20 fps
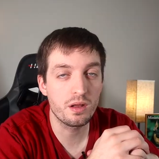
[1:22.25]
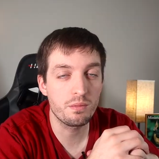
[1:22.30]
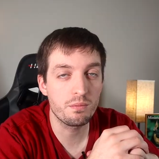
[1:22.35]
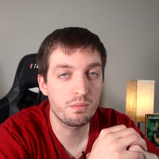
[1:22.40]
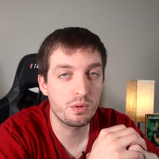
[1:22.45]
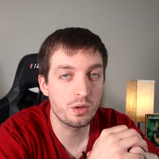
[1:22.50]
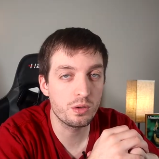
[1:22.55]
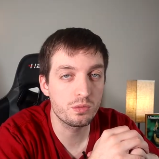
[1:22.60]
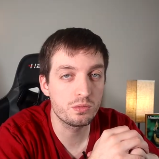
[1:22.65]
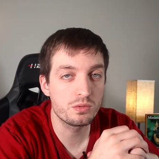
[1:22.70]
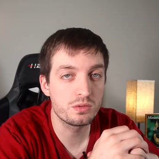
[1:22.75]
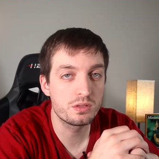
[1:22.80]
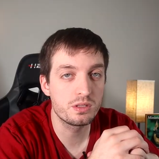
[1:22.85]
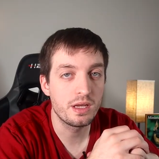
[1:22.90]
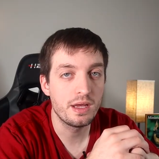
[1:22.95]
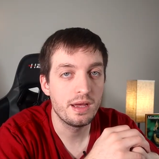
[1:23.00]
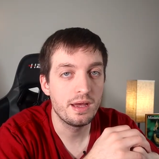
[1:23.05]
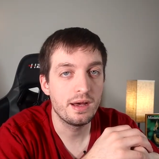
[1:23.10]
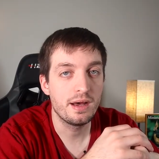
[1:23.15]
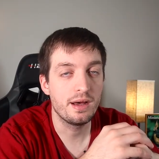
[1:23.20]
up bones,
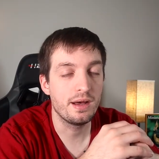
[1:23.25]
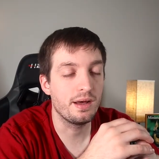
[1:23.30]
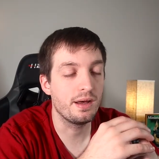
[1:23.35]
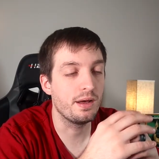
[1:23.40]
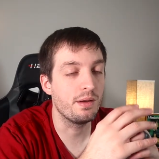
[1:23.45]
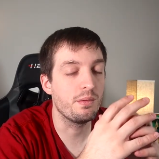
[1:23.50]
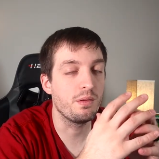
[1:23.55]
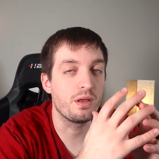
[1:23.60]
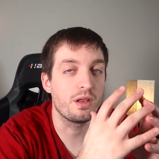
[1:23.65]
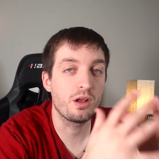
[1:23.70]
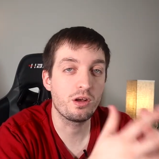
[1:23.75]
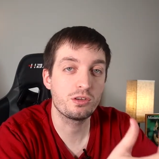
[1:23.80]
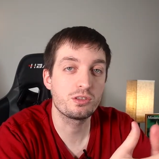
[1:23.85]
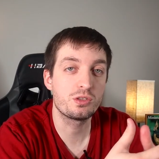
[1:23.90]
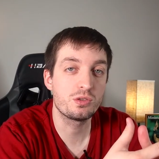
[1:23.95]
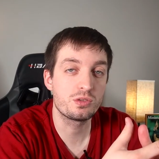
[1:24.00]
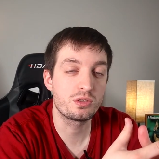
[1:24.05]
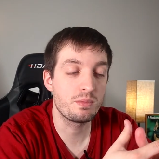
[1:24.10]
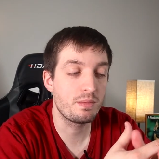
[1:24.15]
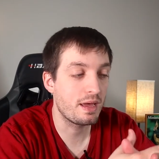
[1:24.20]
and
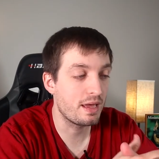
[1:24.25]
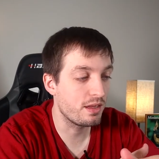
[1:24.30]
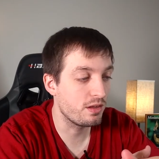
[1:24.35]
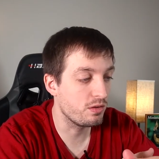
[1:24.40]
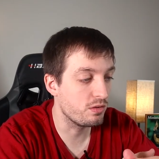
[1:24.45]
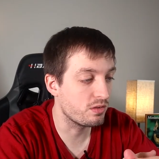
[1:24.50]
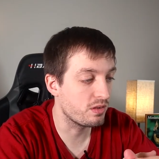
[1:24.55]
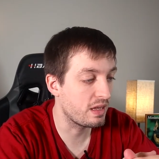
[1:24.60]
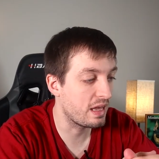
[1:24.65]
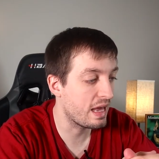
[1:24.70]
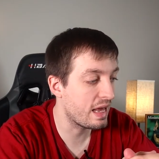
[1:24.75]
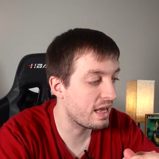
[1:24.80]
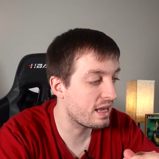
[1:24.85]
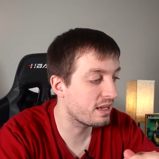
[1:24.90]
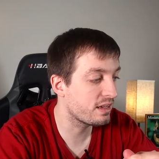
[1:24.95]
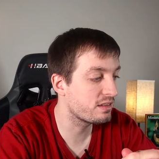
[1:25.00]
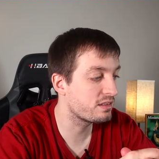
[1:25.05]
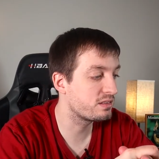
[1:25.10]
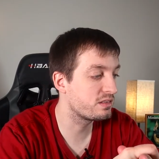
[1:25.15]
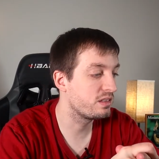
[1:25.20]
also some usually
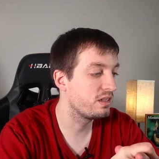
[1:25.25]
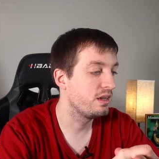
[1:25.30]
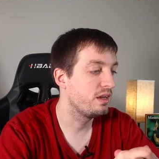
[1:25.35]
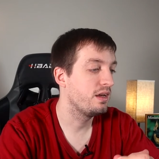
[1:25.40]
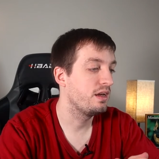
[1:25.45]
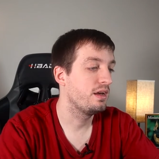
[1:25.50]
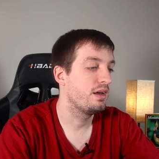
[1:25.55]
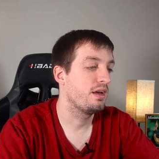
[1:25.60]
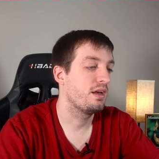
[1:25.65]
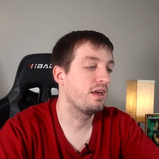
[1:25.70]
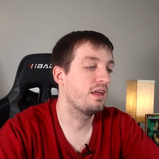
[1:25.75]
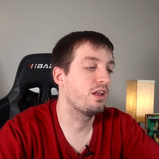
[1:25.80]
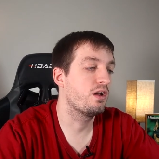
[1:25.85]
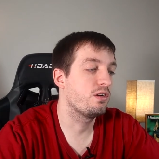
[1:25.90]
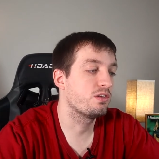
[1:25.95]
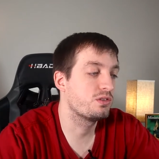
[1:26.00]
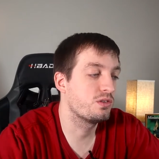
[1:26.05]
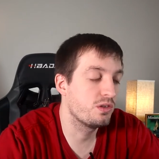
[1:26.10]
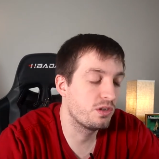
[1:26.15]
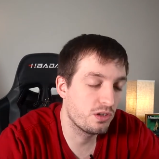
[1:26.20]
eggs. And
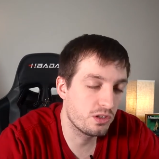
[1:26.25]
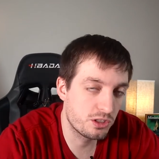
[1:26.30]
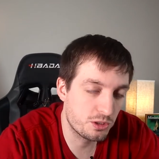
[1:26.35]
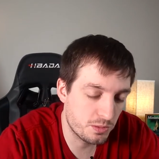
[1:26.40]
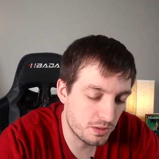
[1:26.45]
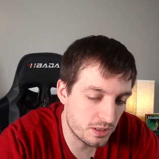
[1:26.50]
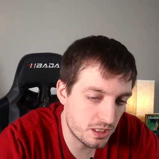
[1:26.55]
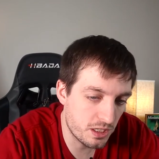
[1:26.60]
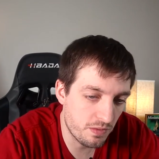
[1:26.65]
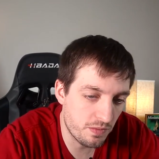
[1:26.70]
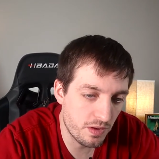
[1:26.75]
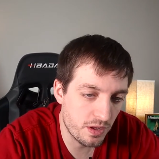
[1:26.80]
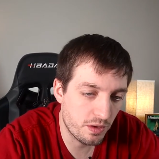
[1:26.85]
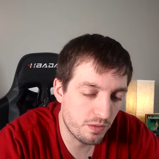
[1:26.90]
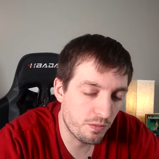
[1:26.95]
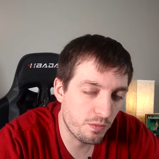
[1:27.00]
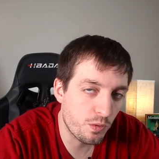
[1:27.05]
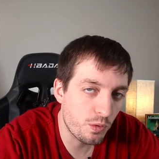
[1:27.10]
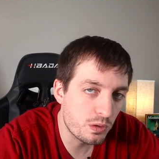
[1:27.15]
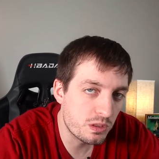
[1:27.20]
also there are specific
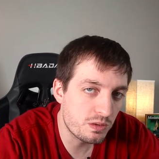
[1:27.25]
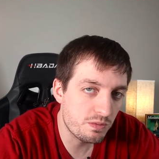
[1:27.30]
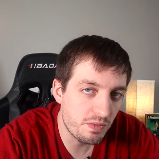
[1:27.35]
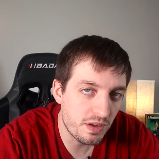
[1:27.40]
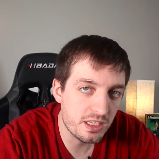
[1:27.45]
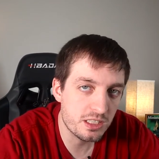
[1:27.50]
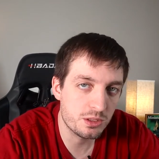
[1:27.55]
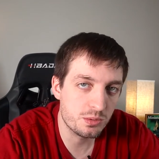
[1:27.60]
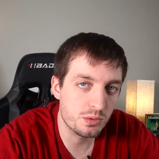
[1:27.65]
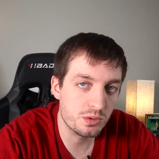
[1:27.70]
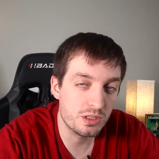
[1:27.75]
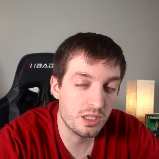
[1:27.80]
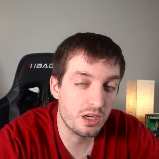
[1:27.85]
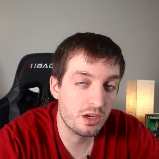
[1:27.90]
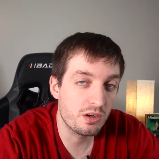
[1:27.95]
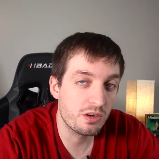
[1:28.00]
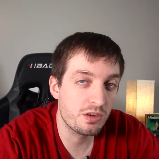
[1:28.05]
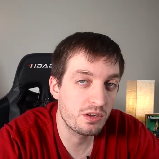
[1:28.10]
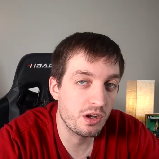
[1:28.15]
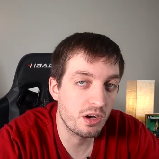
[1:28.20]
fruits and vegetables that
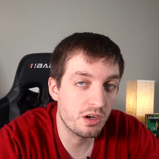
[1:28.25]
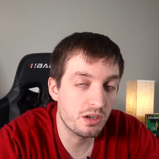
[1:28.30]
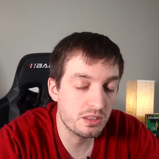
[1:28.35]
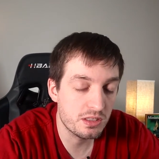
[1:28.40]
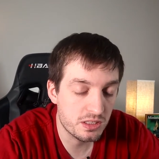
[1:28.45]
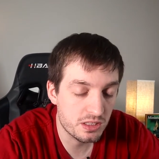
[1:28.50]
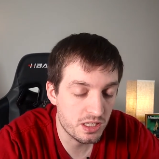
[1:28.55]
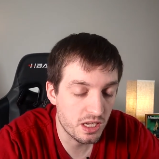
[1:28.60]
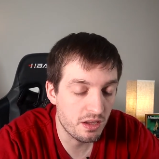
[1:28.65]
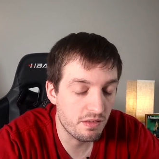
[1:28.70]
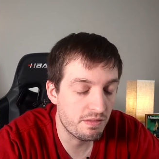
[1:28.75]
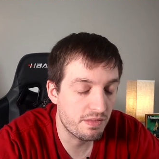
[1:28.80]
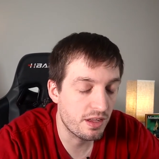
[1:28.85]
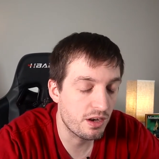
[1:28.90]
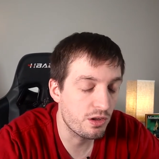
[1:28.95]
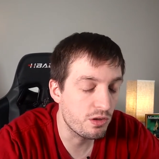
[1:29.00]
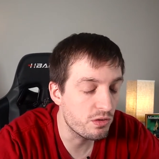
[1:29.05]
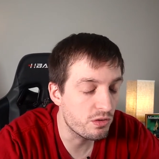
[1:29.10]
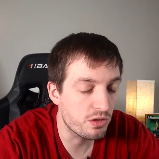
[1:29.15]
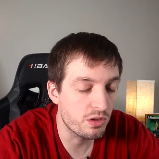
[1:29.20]
are dog safe
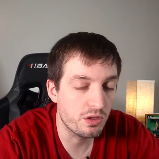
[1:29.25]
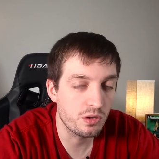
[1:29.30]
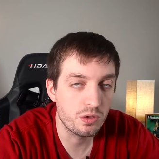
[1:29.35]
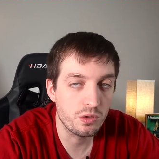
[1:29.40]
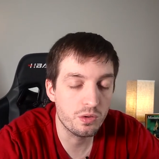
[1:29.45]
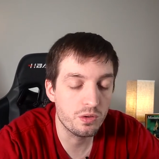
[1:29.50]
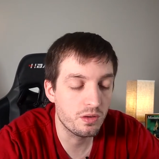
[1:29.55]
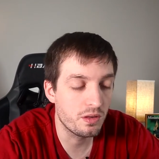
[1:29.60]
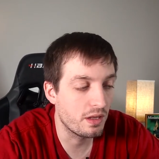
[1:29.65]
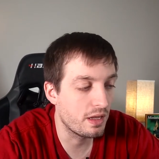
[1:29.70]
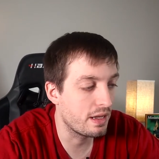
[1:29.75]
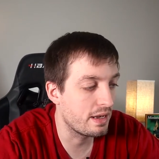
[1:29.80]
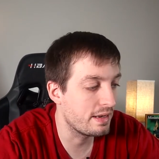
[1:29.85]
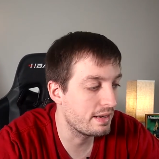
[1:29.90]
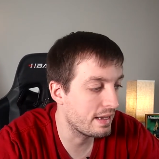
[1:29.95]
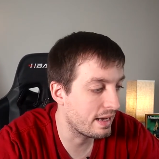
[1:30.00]
that are usually included in that